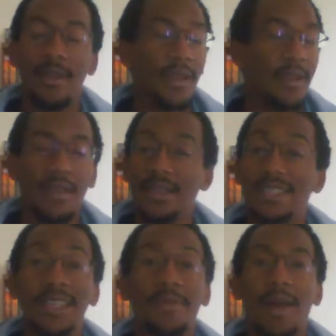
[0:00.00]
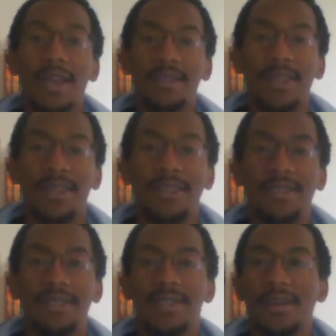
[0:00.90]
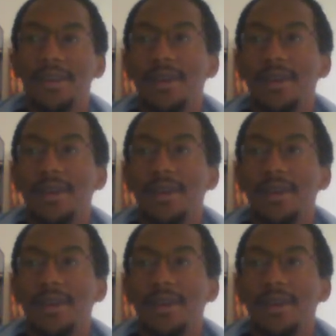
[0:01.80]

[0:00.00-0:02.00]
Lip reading: it exceeded my expectations.